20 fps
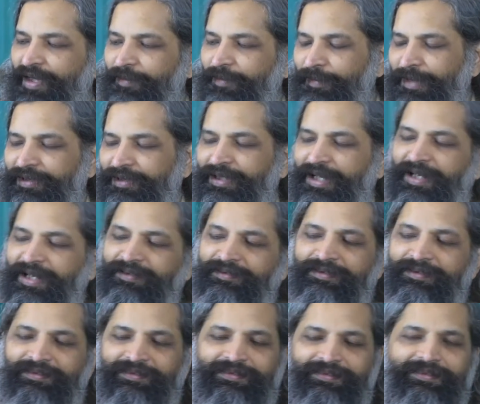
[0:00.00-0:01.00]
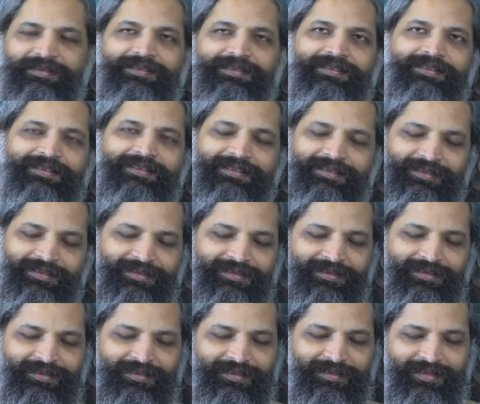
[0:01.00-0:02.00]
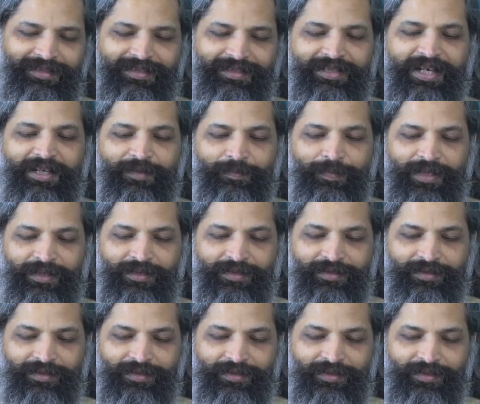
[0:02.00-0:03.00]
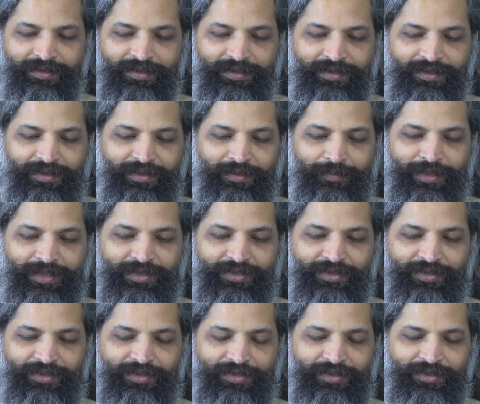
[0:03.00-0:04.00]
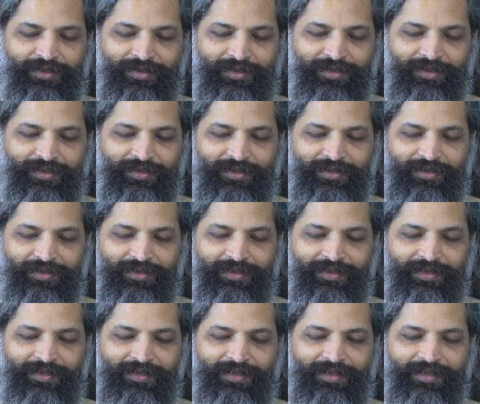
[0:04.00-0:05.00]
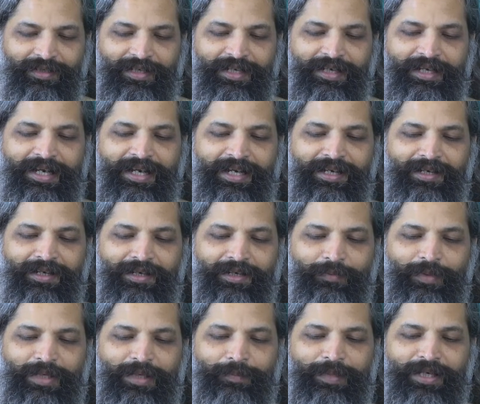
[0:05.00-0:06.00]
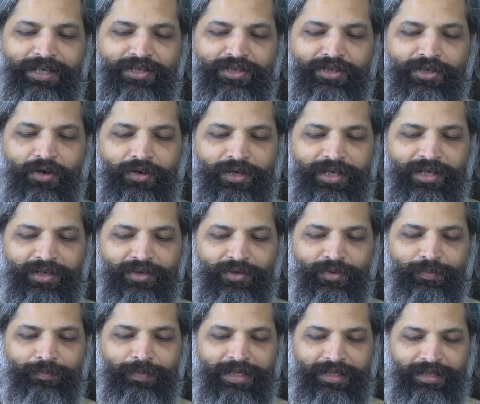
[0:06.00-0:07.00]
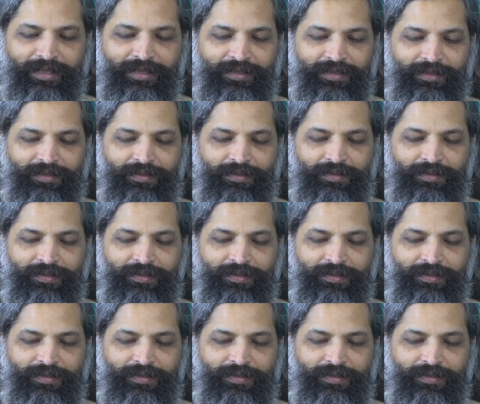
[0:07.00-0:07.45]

Mother has this statement which again will be shocking to many.